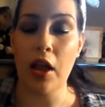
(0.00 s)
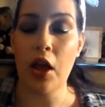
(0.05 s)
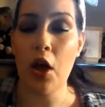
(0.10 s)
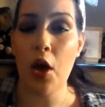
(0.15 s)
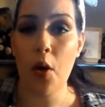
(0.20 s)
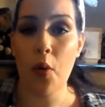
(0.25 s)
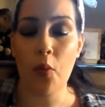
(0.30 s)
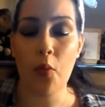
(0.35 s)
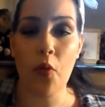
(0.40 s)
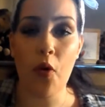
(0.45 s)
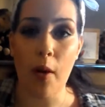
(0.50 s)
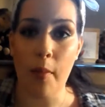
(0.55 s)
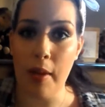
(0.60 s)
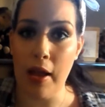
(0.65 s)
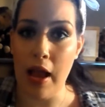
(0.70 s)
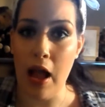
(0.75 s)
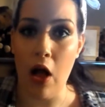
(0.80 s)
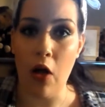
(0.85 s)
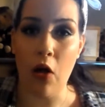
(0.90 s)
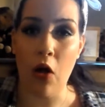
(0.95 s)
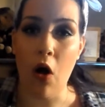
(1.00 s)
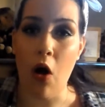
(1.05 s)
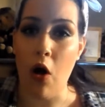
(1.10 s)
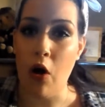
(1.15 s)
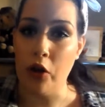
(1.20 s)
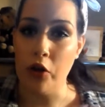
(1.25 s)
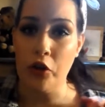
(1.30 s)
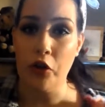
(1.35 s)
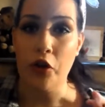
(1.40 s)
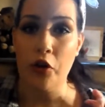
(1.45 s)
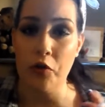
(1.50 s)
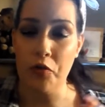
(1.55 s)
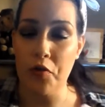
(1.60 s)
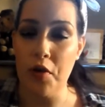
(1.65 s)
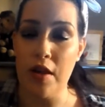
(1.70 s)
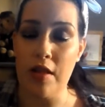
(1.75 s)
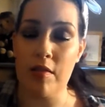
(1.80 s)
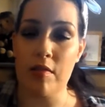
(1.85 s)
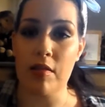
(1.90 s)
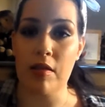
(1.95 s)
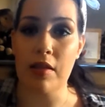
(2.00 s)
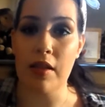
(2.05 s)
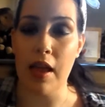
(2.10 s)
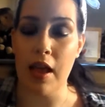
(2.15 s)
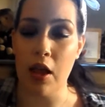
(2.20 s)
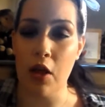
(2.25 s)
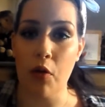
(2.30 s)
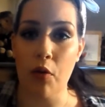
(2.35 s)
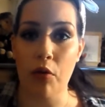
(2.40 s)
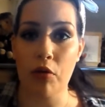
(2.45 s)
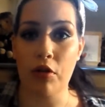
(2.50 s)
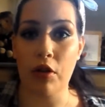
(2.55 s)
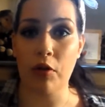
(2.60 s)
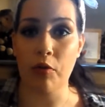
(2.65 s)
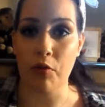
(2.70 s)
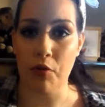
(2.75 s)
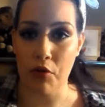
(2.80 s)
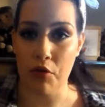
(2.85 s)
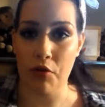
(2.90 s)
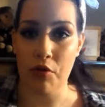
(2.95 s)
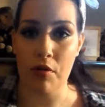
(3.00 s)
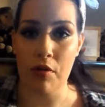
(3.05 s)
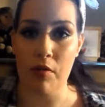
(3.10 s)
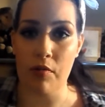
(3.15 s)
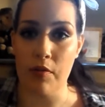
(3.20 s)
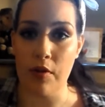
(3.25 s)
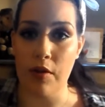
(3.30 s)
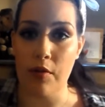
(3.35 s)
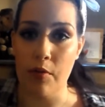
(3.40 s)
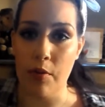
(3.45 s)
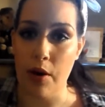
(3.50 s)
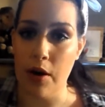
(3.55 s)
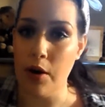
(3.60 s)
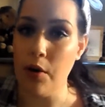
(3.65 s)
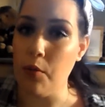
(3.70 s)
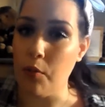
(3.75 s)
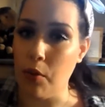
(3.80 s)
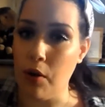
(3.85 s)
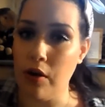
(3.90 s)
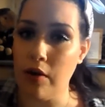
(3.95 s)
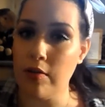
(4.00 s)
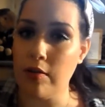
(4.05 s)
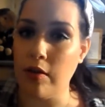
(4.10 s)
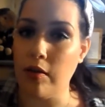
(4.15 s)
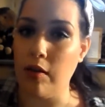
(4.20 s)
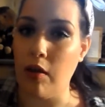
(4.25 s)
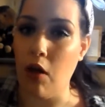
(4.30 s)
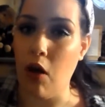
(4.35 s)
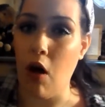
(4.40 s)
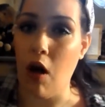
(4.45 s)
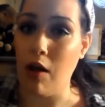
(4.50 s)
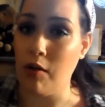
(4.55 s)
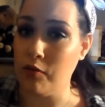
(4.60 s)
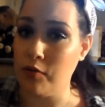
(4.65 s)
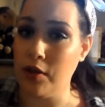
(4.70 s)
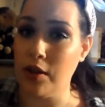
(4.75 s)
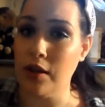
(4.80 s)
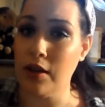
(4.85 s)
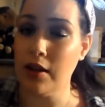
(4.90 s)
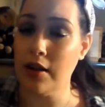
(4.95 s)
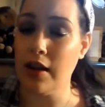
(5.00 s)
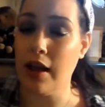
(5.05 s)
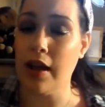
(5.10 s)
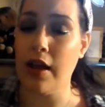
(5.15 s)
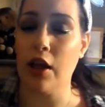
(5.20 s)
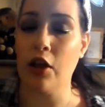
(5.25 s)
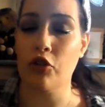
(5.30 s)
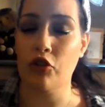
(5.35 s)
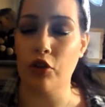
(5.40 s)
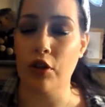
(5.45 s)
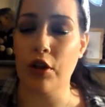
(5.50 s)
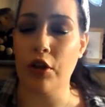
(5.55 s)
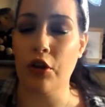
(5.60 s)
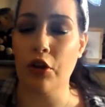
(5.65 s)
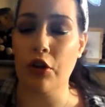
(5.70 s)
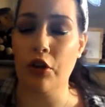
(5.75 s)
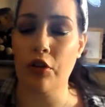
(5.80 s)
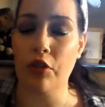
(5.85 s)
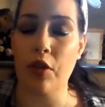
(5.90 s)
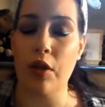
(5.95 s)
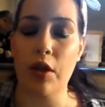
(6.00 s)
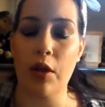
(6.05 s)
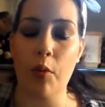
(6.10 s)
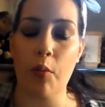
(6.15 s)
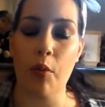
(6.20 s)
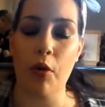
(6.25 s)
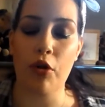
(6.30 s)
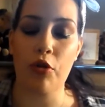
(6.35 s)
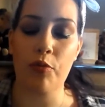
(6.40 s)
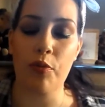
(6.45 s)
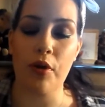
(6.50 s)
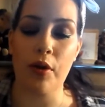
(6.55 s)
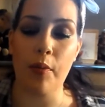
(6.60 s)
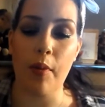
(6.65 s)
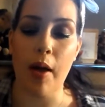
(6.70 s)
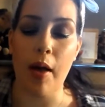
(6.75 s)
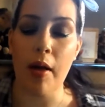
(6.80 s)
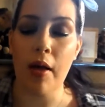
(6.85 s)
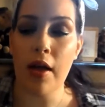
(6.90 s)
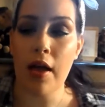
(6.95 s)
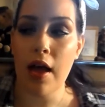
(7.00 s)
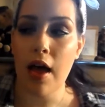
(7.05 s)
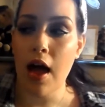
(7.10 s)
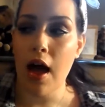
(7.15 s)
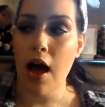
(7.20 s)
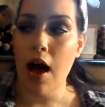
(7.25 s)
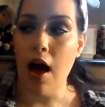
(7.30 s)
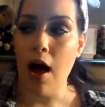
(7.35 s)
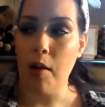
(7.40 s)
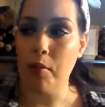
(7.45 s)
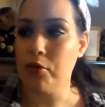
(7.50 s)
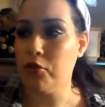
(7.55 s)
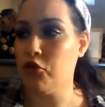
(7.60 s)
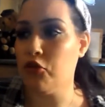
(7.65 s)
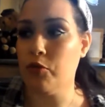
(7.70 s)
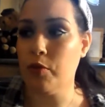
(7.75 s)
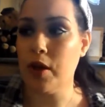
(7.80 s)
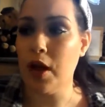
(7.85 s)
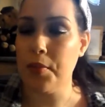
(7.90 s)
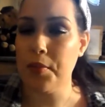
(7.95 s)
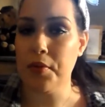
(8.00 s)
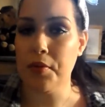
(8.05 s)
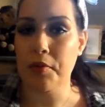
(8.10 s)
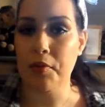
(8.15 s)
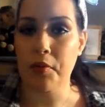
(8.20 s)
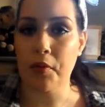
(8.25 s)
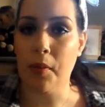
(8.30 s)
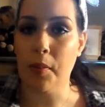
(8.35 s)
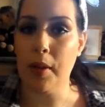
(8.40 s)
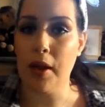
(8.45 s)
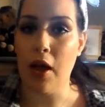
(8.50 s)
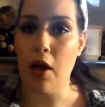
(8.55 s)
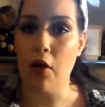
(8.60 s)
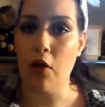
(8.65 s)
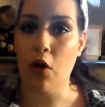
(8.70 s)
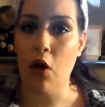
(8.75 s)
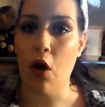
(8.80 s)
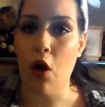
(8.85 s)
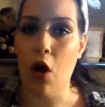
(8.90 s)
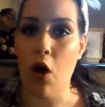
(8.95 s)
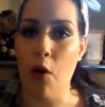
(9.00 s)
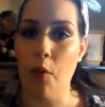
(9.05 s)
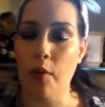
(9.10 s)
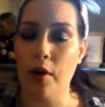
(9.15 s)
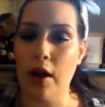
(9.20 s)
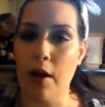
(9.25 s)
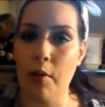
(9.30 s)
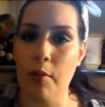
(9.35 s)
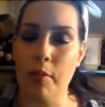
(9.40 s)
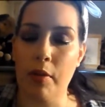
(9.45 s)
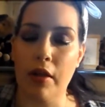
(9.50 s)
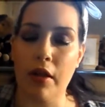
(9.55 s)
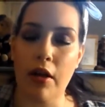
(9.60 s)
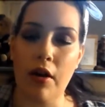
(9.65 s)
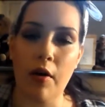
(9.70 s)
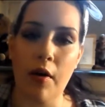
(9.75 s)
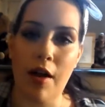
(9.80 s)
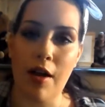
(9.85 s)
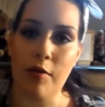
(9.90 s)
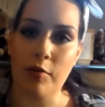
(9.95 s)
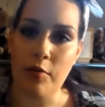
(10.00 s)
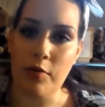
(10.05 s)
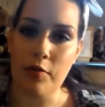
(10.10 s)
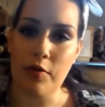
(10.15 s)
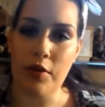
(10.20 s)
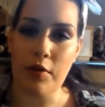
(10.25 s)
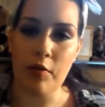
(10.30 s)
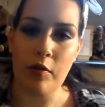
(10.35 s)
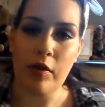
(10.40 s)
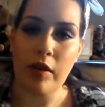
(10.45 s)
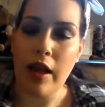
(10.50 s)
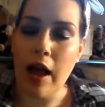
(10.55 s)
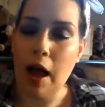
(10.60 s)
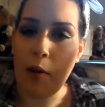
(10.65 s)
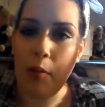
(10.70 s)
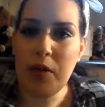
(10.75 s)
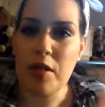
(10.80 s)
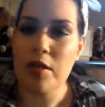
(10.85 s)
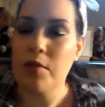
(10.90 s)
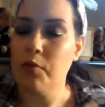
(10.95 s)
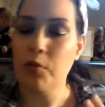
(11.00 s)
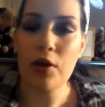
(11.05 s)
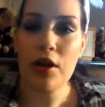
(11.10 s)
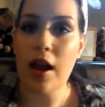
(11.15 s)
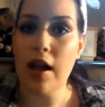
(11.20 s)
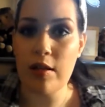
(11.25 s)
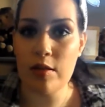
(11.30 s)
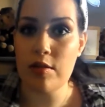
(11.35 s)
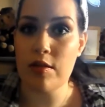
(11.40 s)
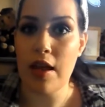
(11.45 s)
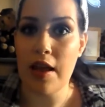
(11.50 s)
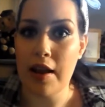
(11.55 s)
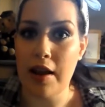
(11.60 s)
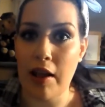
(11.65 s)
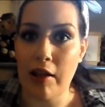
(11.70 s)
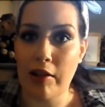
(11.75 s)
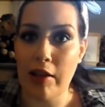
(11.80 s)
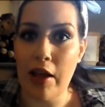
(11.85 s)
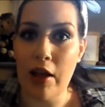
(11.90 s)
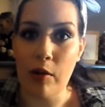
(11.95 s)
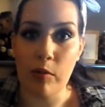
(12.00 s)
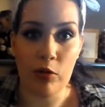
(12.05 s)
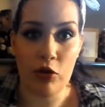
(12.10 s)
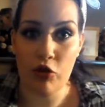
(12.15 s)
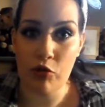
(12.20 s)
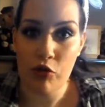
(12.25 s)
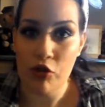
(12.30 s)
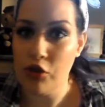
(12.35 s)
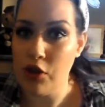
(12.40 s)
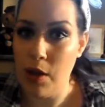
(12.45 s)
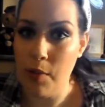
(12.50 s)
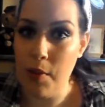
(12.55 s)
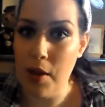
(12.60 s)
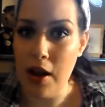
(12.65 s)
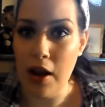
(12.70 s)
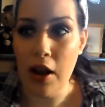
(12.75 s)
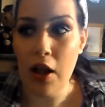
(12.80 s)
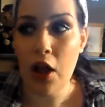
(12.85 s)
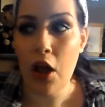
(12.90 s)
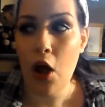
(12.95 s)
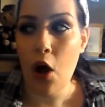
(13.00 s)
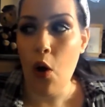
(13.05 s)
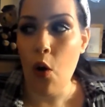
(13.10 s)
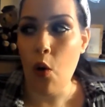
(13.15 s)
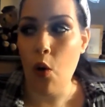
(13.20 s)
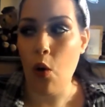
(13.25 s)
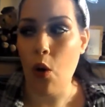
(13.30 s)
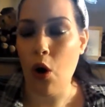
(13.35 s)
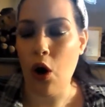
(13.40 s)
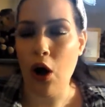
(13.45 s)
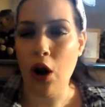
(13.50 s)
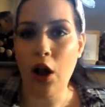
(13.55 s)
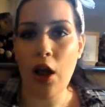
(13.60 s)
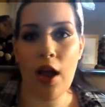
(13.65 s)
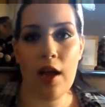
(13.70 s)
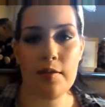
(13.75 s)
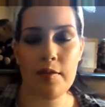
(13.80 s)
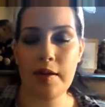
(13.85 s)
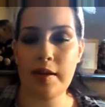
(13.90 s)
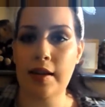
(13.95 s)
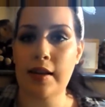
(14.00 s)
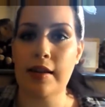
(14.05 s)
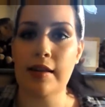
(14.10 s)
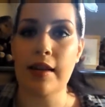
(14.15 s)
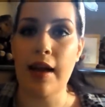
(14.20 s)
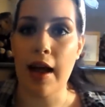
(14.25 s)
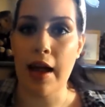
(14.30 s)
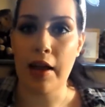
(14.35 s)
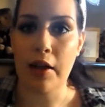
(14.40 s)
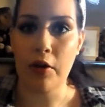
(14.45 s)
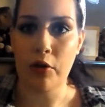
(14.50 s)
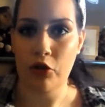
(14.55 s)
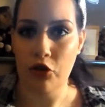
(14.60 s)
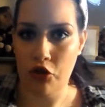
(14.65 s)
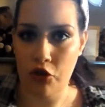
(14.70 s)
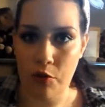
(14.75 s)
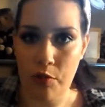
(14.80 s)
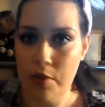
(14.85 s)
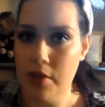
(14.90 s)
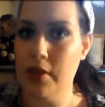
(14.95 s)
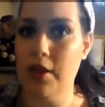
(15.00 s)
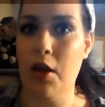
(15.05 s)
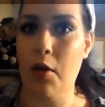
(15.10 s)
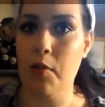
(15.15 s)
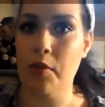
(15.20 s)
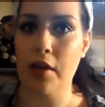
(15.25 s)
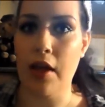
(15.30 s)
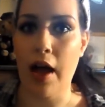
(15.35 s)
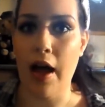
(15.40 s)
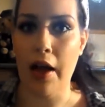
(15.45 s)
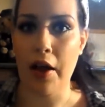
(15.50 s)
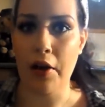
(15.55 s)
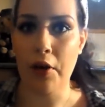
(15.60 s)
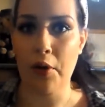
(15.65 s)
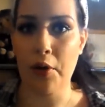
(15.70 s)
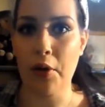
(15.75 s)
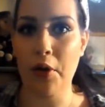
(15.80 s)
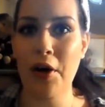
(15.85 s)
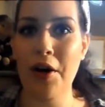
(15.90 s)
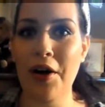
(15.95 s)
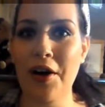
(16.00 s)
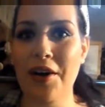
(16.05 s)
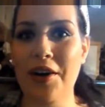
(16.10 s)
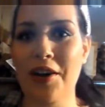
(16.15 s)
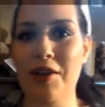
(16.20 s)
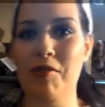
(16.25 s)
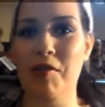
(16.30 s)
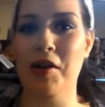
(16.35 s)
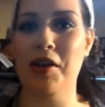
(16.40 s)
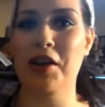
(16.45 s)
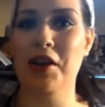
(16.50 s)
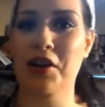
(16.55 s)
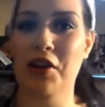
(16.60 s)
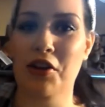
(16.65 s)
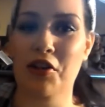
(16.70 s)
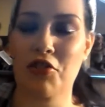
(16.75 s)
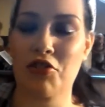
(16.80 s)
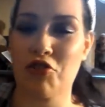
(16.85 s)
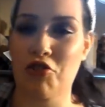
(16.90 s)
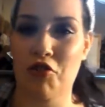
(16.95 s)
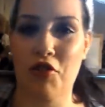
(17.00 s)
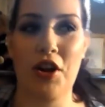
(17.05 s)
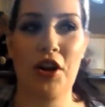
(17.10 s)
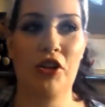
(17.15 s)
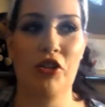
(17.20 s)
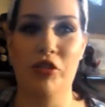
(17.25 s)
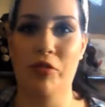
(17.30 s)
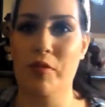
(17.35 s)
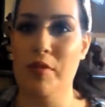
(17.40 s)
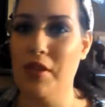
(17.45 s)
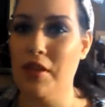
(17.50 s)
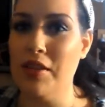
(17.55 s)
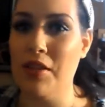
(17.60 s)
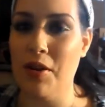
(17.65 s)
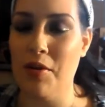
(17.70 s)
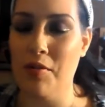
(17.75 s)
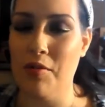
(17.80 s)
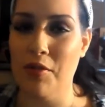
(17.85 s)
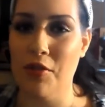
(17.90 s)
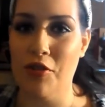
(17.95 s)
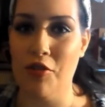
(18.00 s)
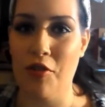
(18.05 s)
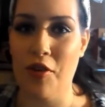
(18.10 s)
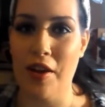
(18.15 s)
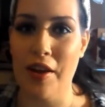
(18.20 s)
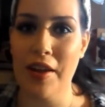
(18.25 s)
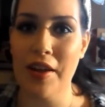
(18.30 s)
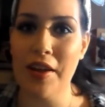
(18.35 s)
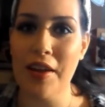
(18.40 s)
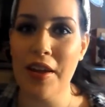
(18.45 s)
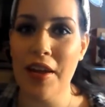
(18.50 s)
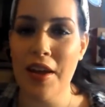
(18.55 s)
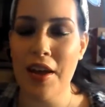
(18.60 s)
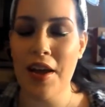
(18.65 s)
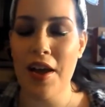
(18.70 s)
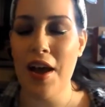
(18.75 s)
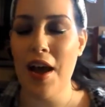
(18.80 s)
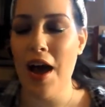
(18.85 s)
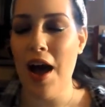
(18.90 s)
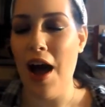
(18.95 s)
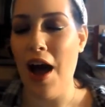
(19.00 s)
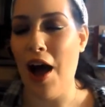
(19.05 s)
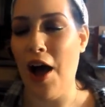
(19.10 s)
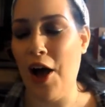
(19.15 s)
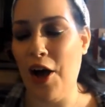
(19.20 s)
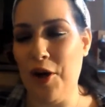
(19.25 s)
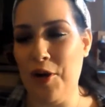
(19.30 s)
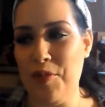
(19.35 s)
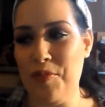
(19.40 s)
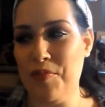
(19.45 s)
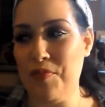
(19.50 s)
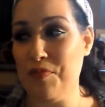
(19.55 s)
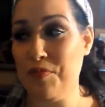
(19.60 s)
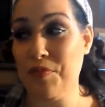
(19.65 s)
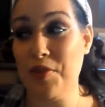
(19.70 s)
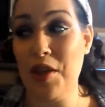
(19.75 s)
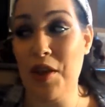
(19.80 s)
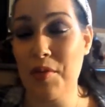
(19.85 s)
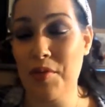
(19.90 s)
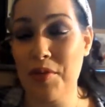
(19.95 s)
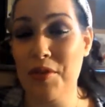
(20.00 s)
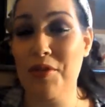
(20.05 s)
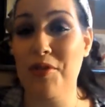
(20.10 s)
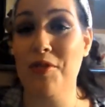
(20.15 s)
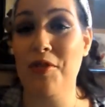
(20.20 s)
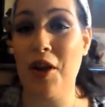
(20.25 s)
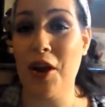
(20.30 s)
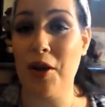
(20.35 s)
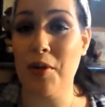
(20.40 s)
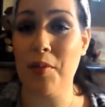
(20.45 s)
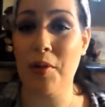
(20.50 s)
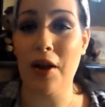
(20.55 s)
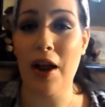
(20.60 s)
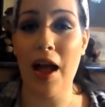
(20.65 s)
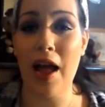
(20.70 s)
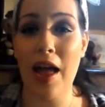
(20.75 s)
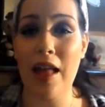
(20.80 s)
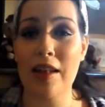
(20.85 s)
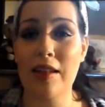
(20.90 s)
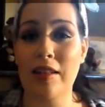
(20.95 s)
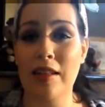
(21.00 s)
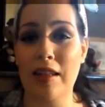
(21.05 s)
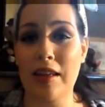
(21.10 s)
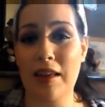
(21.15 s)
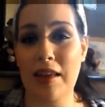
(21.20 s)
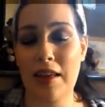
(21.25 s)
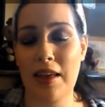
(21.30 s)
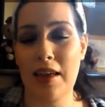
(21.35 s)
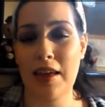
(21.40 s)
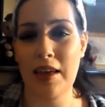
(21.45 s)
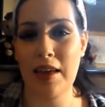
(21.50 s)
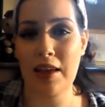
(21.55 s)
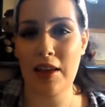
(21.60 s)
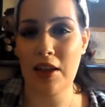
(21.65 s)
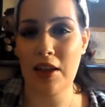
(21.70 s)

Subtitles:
like, rubbing alcohol on your wrists and ankles can reduce the fever, and it works a lot often. I actually think it works pretty well. So she would come in with rubbing alcohol when I would be like, oh, I have a fever. Like, I would not say it out loud, but she would just come in. Or if I needed Tylenol, she was in there with Tylenol. If I needed a drink, she was in there with a drink. It was very weird. I had to, like,